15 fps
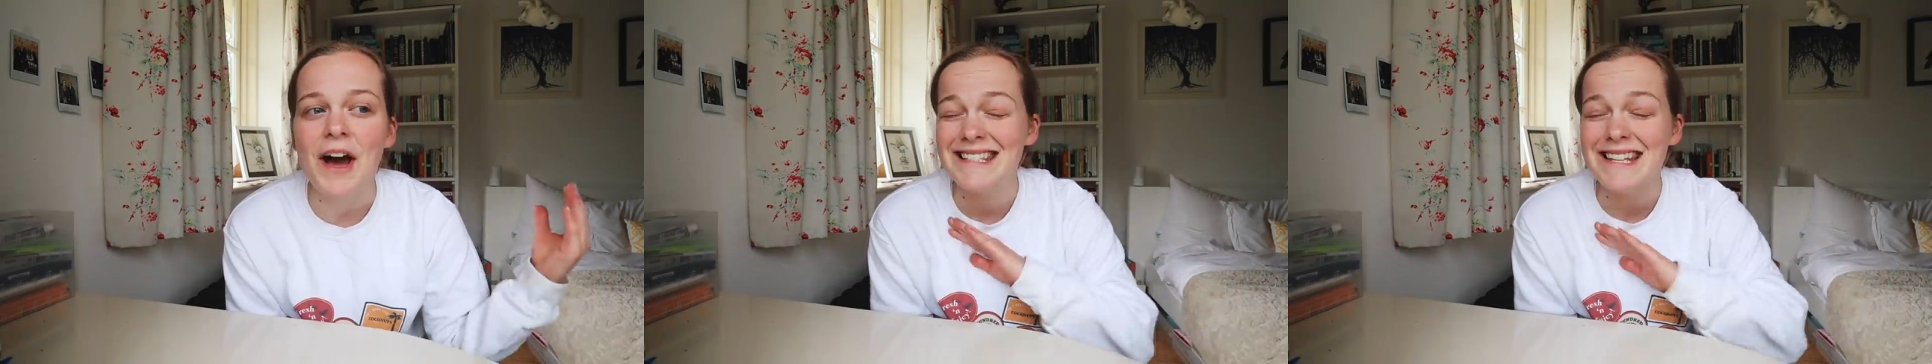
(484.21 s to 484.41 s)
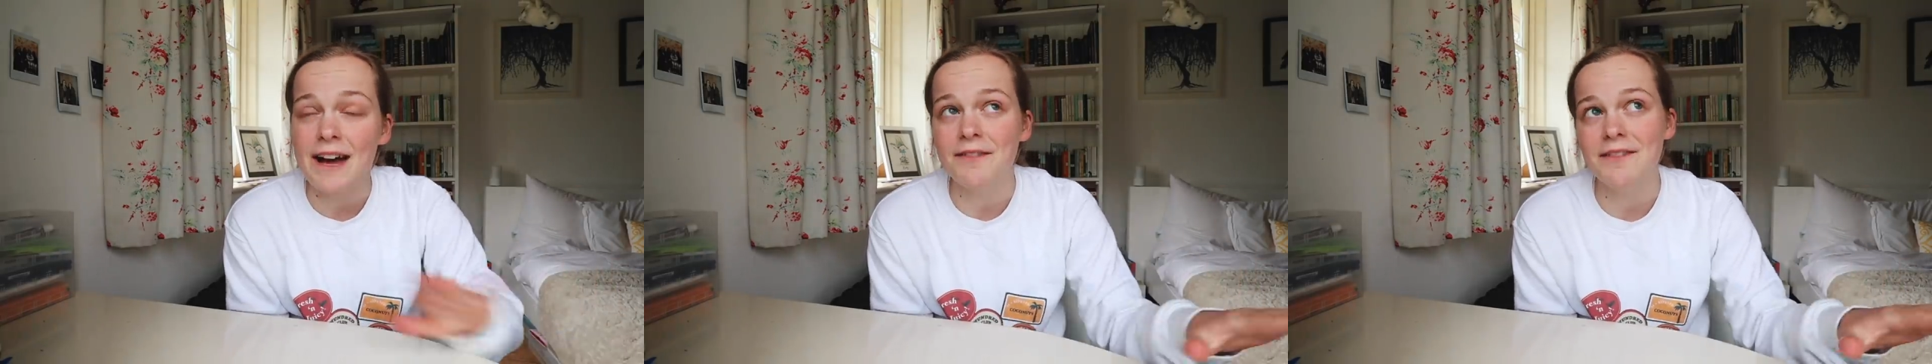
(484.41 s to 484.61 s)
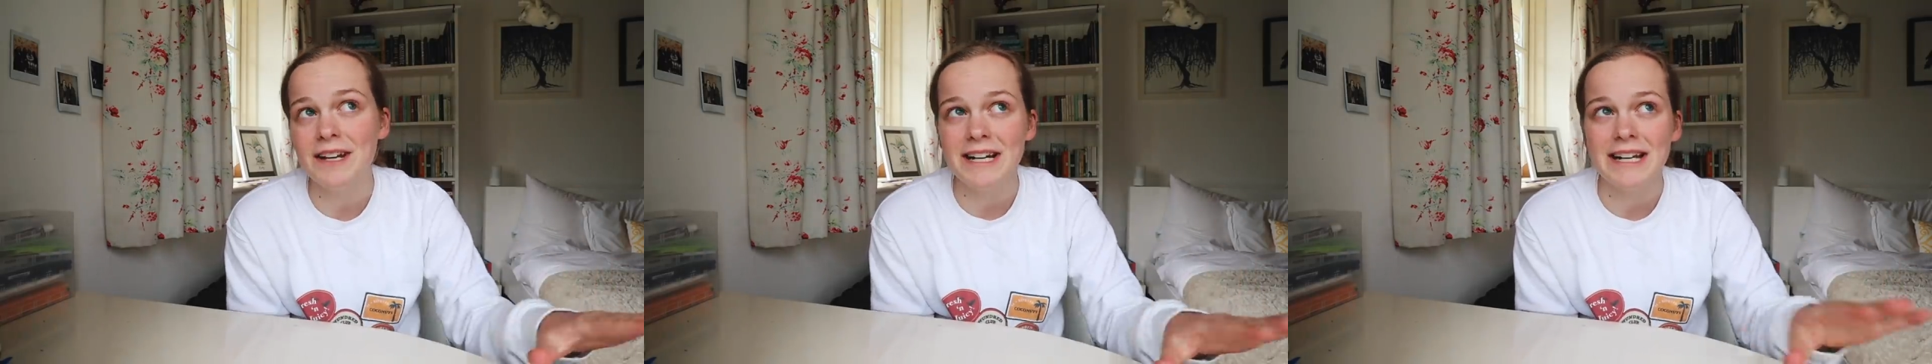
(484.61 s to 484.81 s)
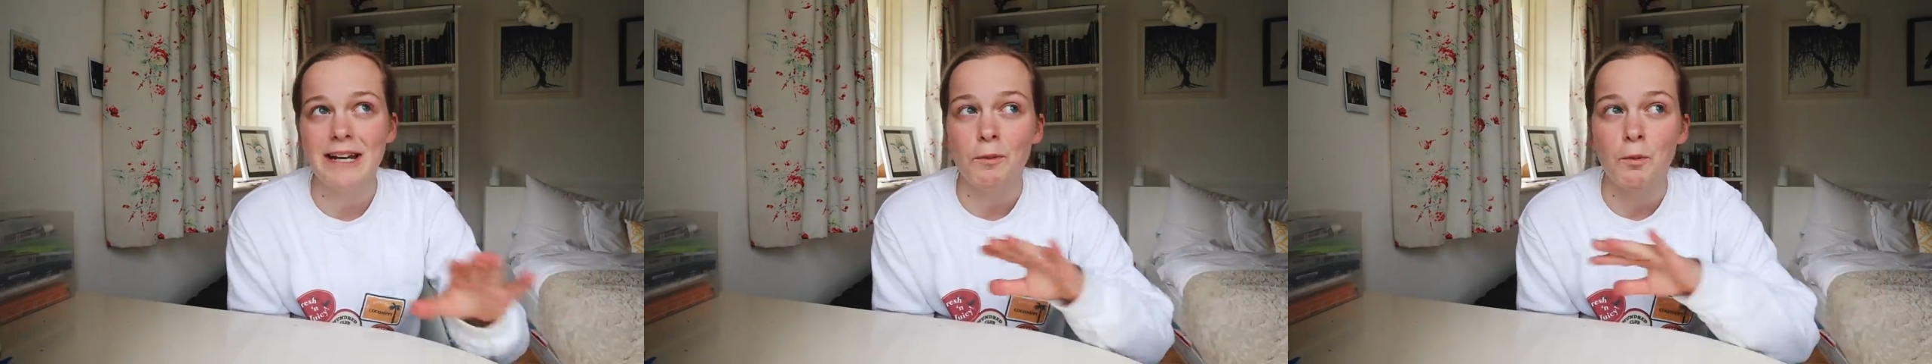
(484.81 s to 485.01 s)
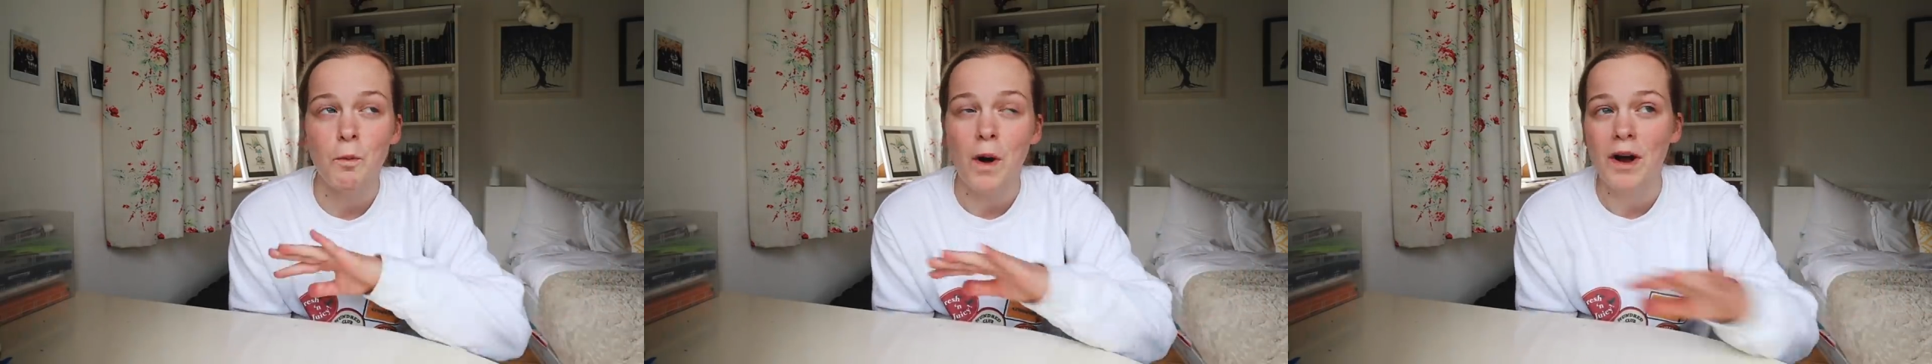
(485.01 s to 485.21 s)
definitely
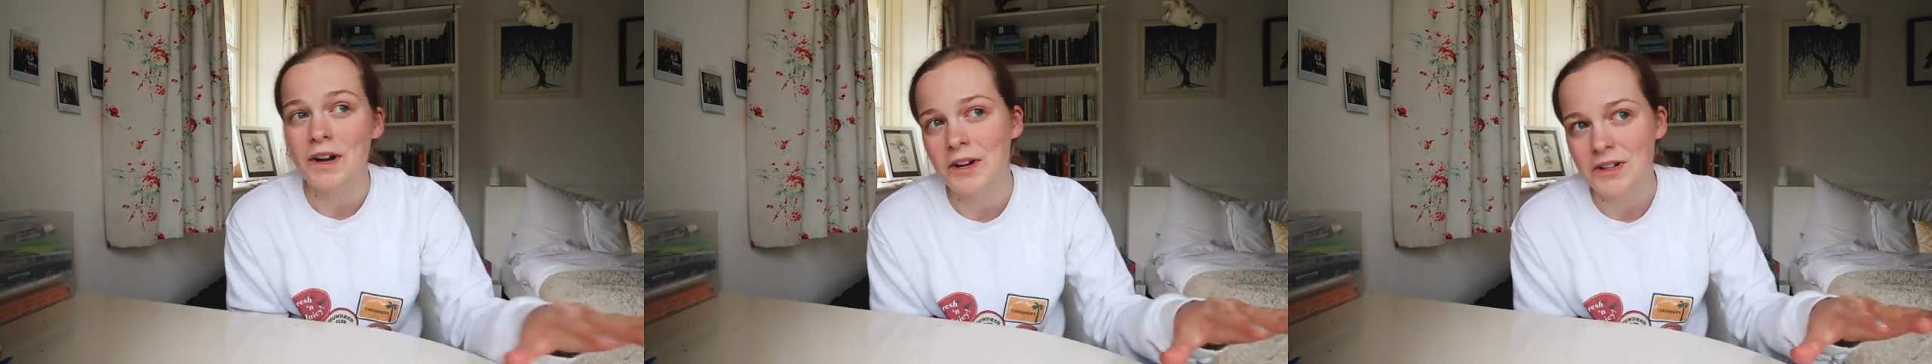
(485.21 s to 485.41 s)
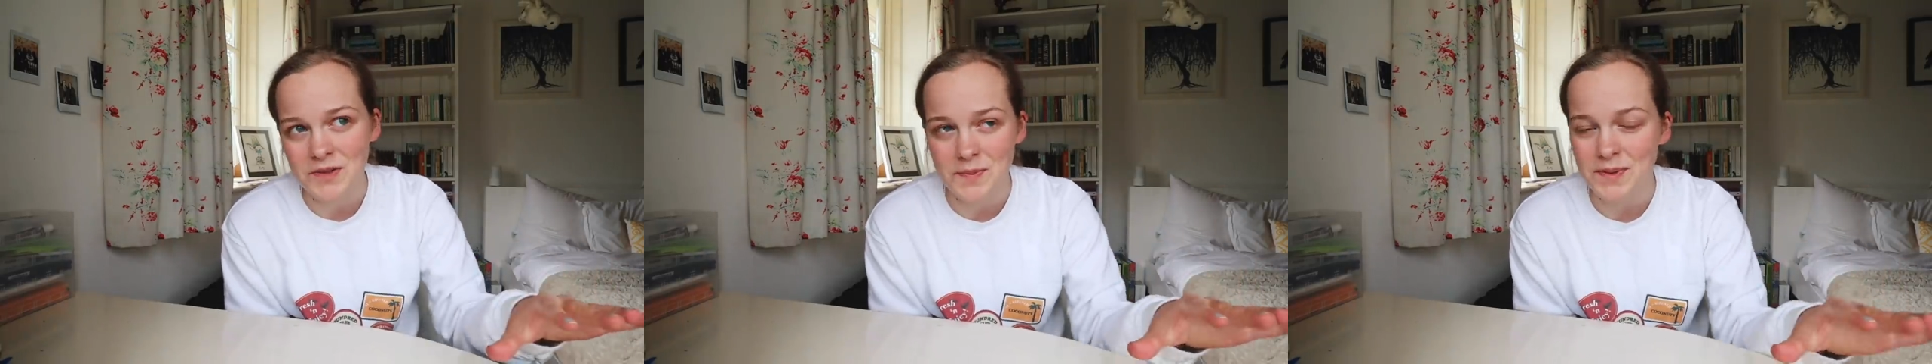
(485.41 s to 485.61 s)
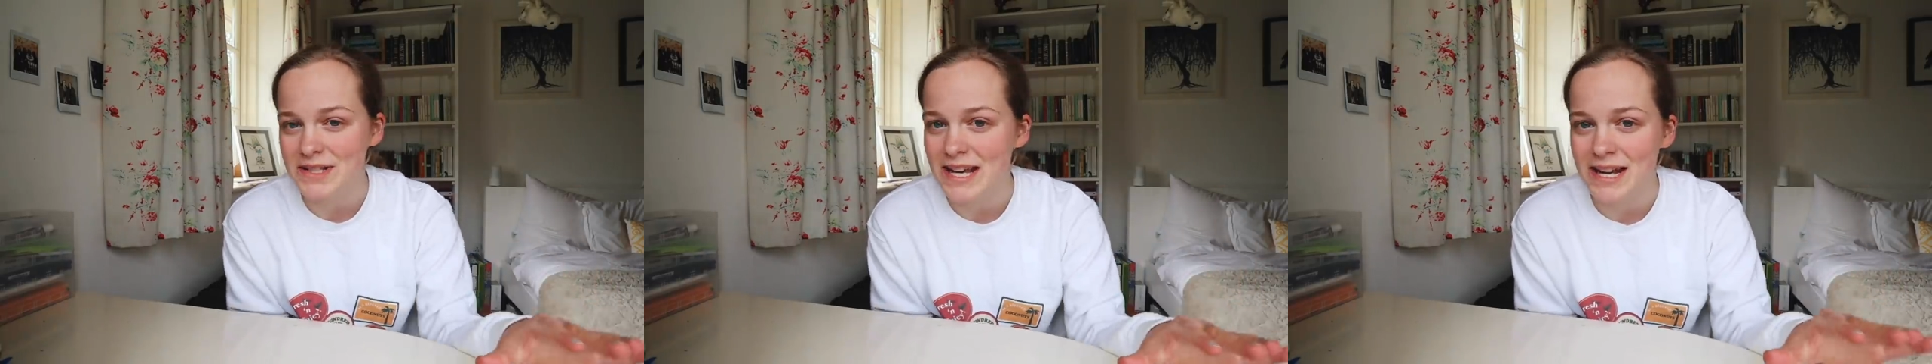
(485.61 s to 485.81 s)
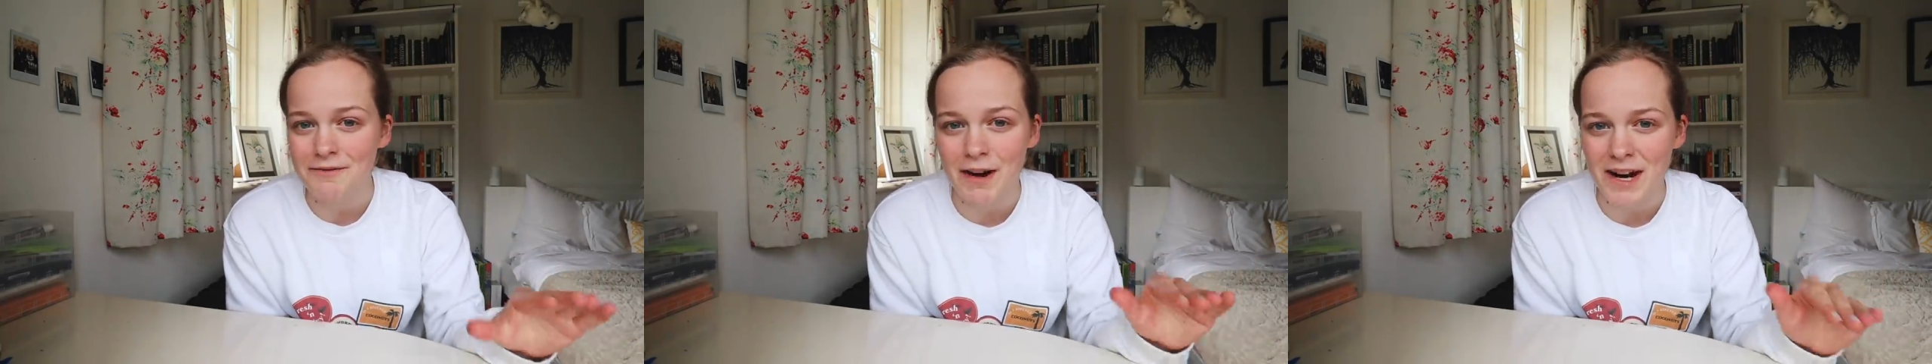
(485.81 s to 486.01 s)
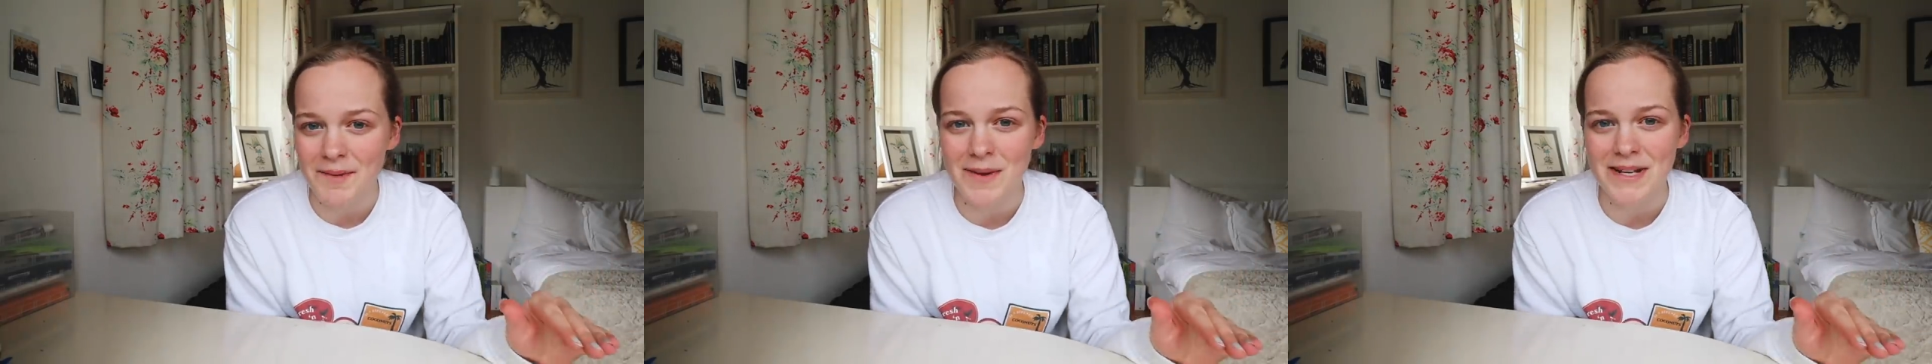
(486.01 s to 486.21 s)
one hundred percent
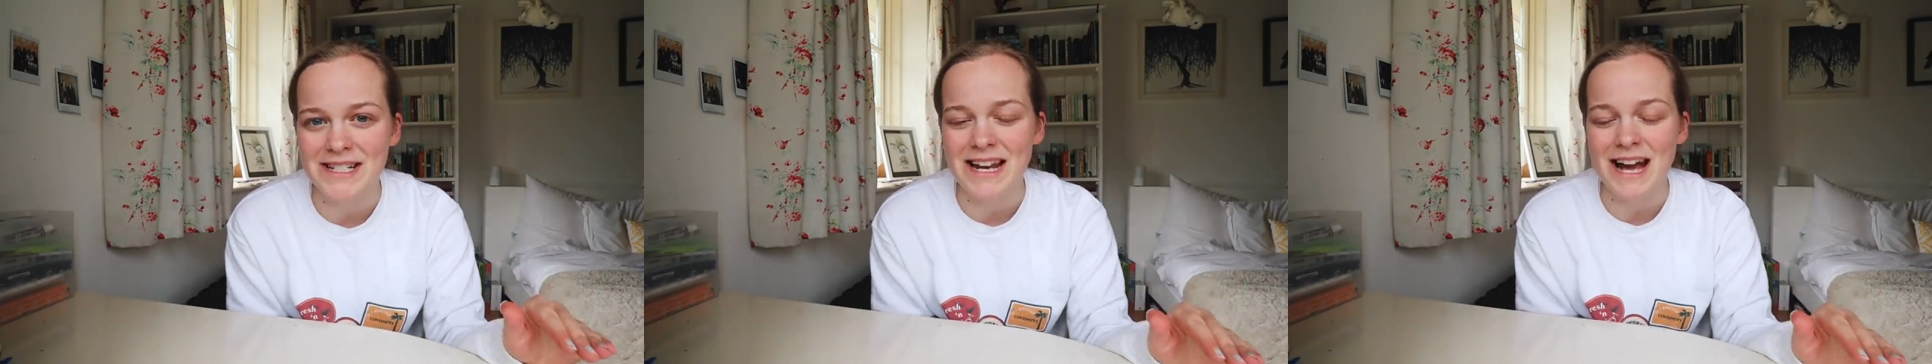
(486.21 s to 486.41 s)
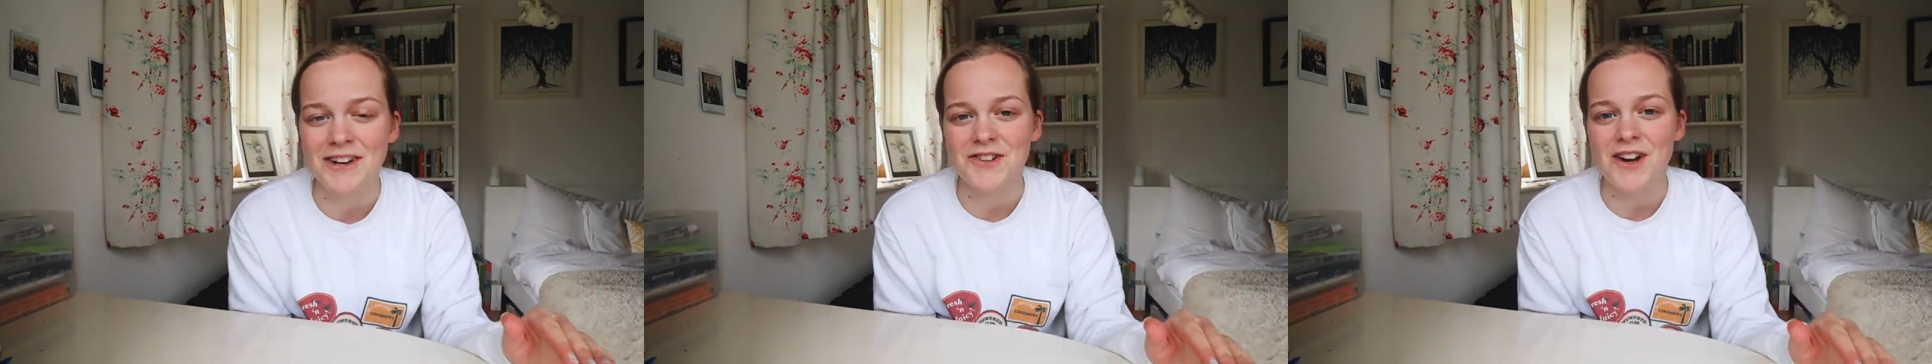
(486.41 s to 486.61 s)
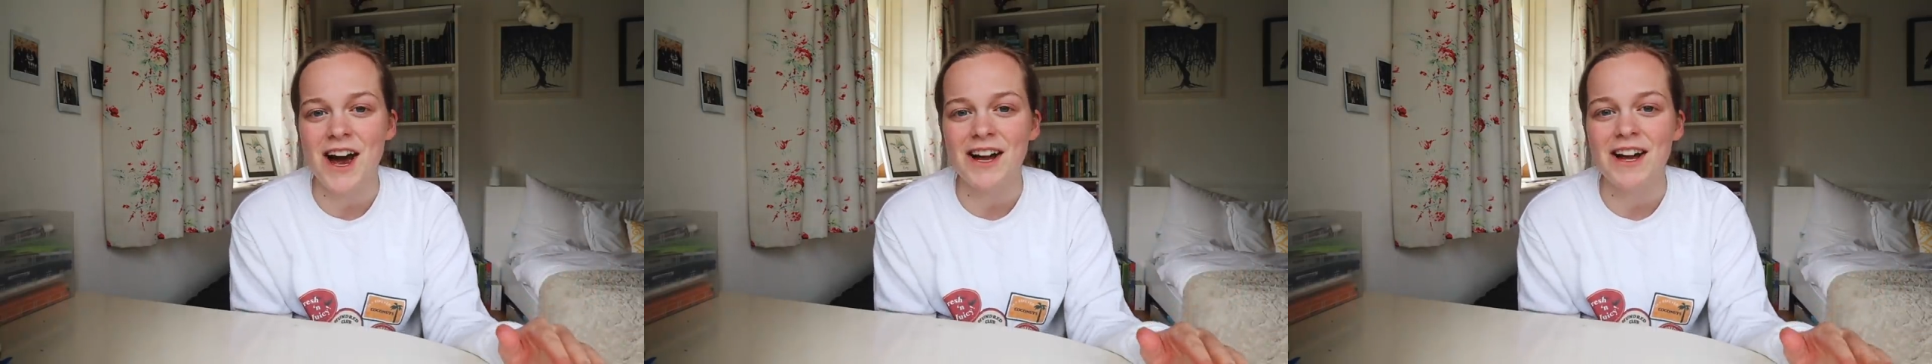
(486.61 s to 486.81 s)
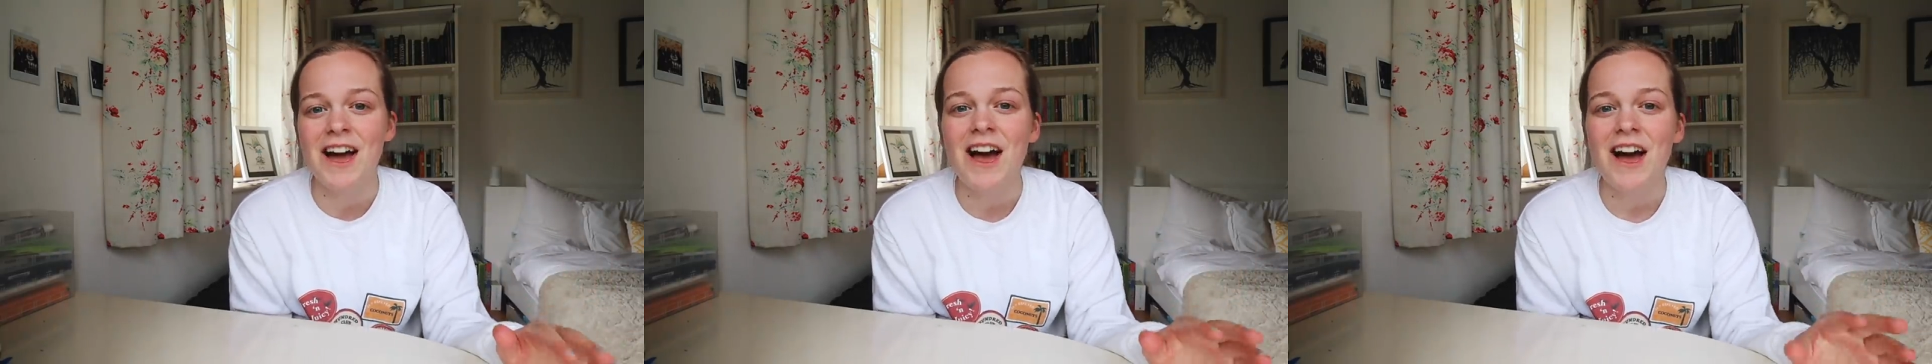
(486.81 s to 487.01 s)
recommend an AirTrack.